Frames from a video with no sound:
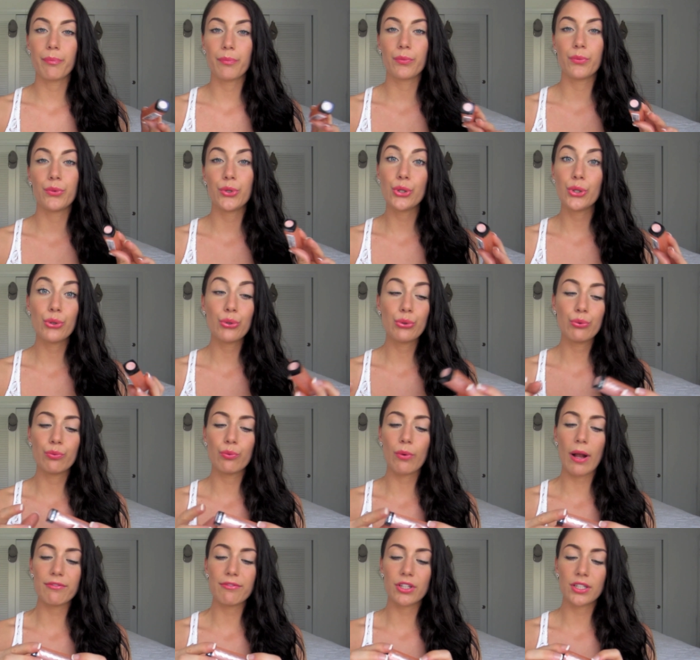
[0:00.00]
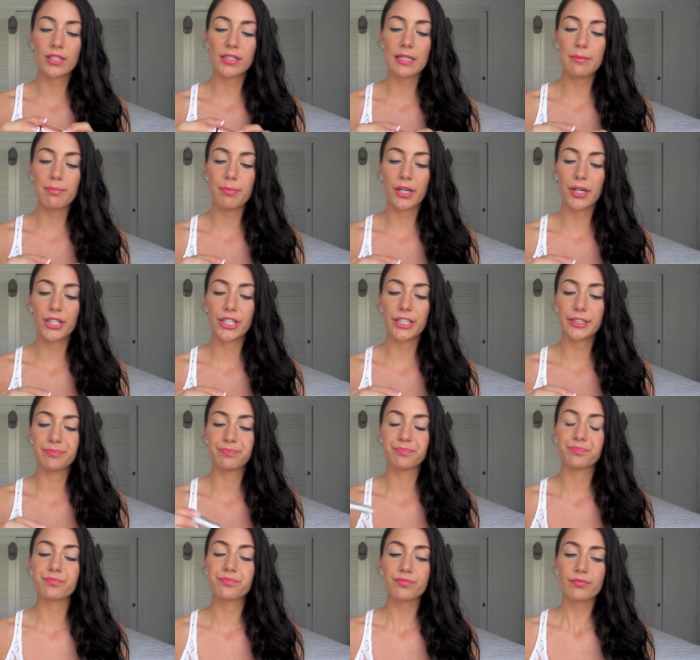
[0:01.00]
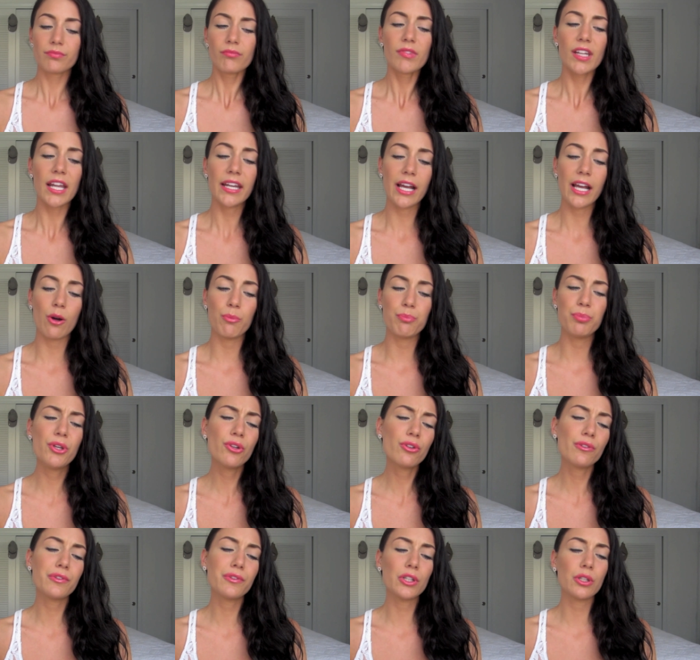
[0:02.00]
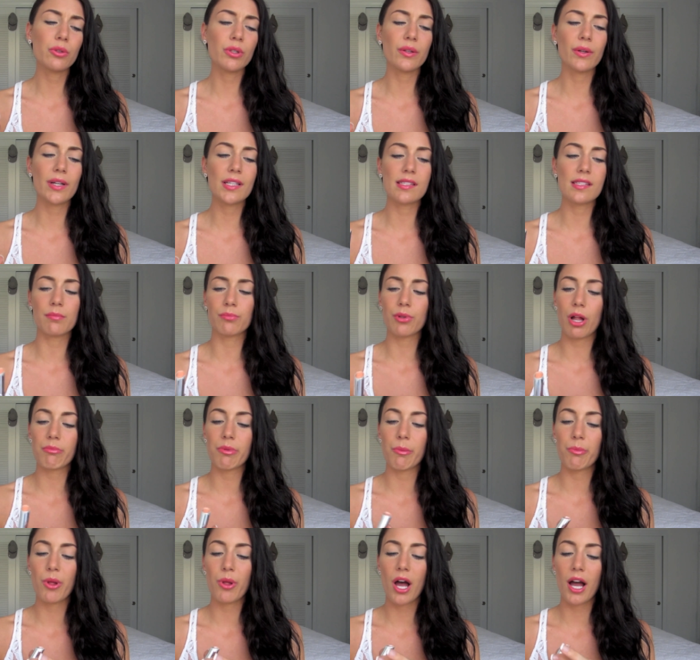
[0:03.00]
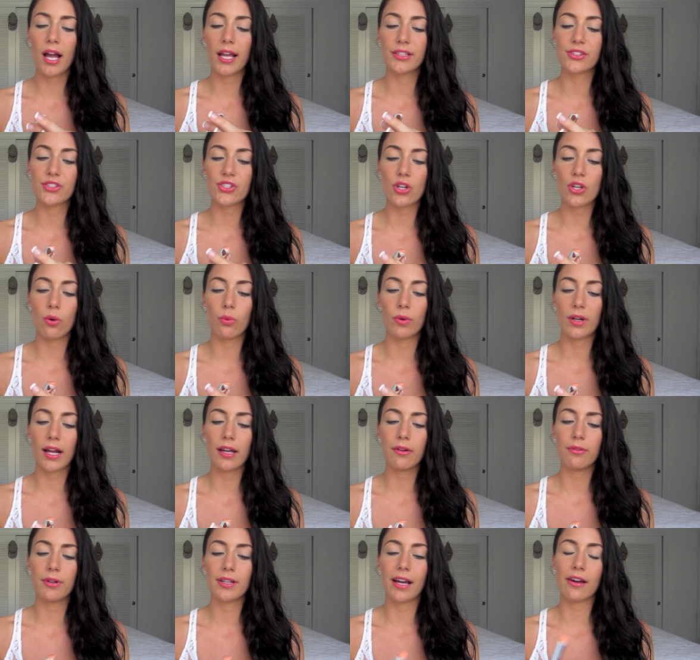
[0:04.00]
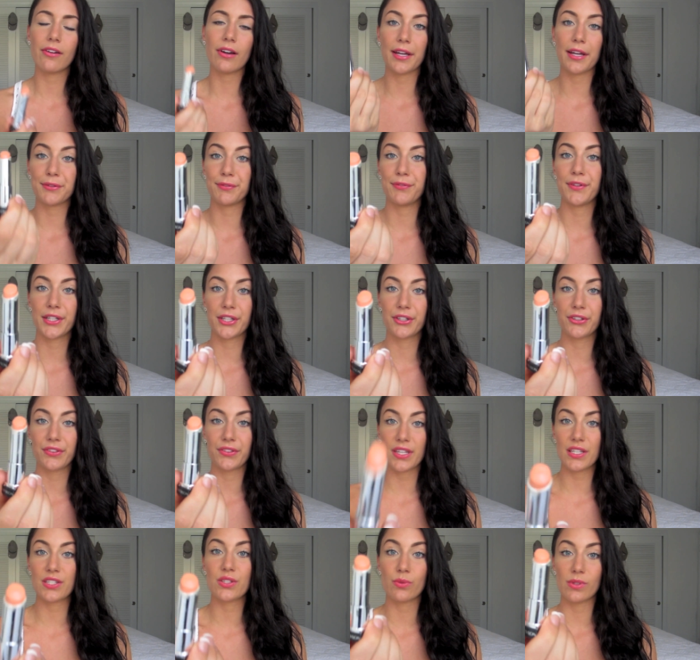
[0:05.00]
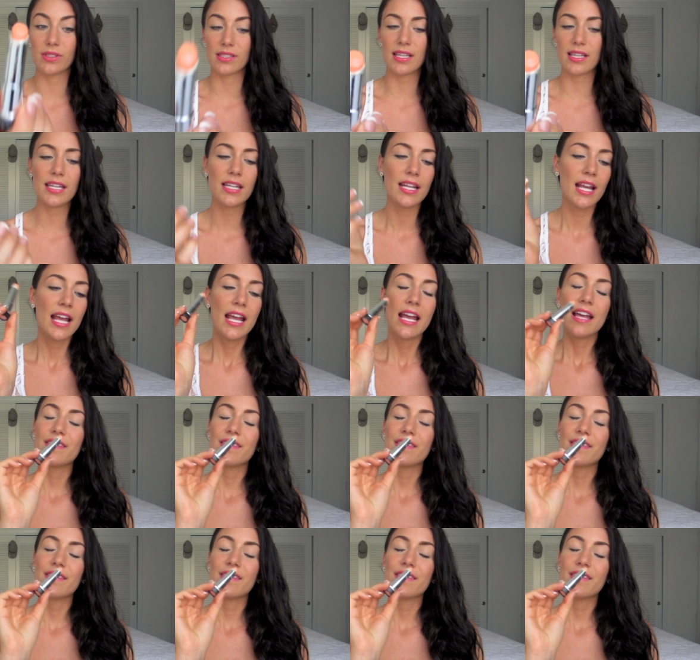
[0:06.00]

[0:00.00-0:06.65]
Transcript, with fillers: Revlon lip butter and how beautiful it was and blah blah blah, and so when I went out I figured this was it.